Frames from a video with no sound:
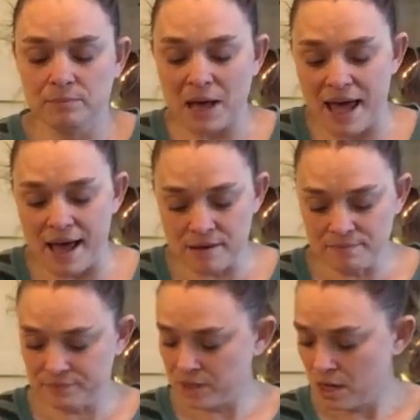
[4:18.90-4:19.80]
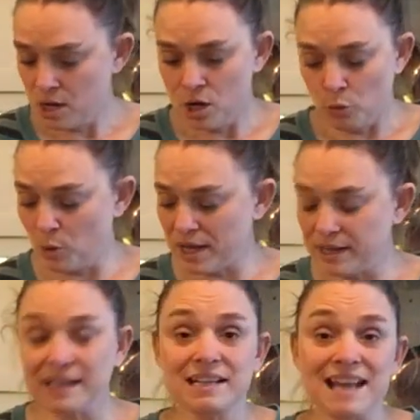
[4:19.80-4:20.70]
pear, we are
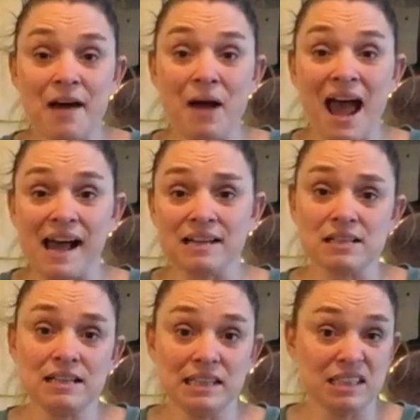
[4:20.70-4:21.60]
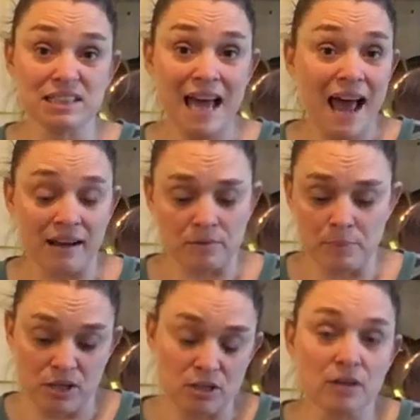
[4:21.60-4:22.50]
going to now add a little tag,
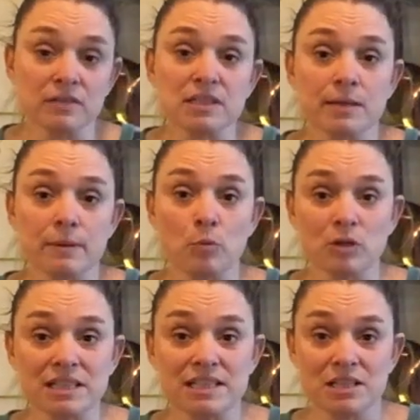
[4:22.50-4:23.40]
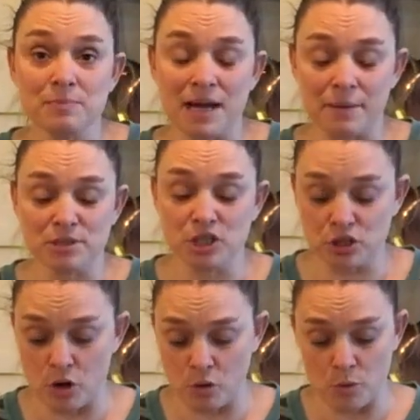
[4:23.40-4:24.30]
because obviously we want it to be able to
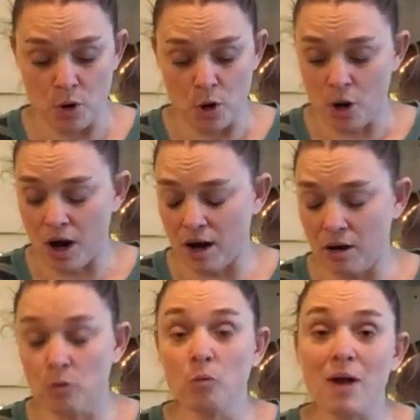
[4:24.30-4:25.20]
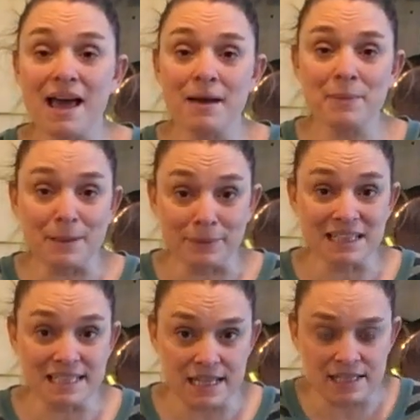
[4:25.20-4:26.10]
show where people
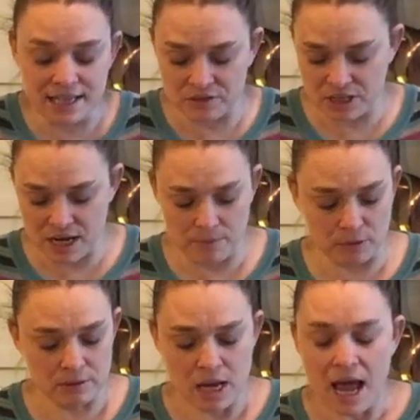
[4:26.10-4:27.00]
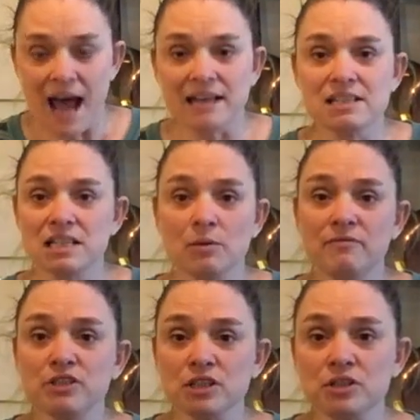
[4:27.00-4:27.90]
are sitting at the table. And so
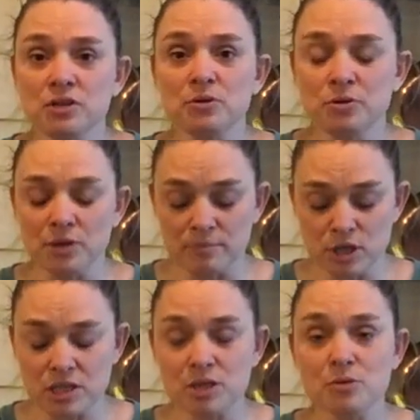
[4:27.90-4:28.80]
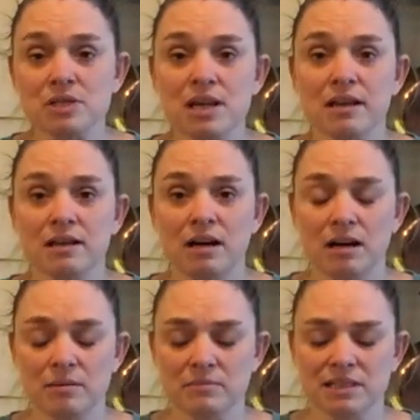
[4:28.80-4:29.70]
I'm just using
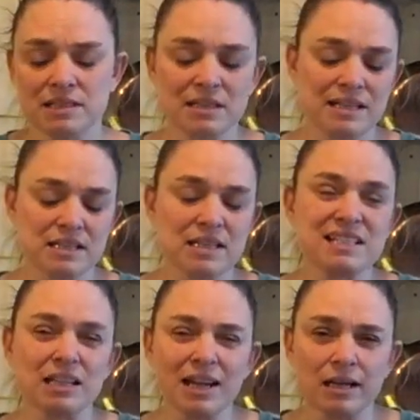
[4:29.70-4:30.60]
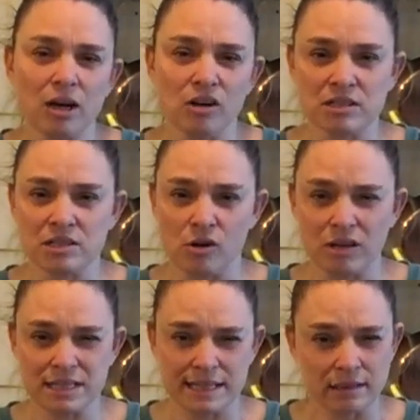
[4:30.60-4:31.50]
it's a slight
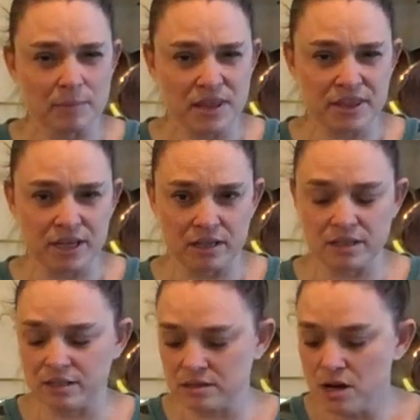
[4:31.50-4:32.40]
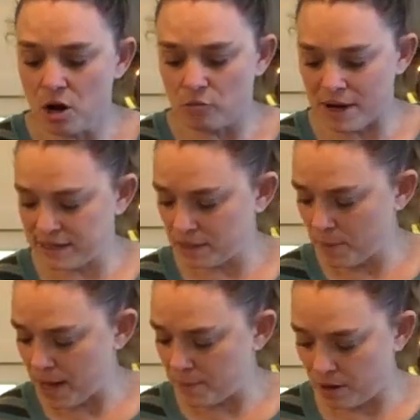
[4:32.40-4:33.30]
cardstock. It's a little bit thicker than regular
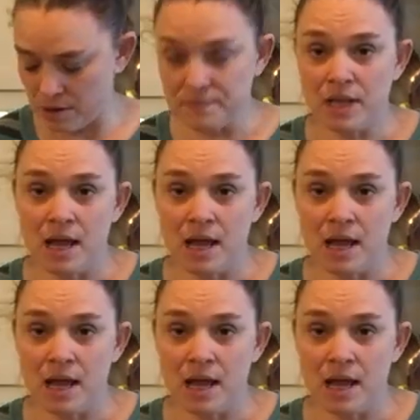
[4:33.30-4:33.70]
paper,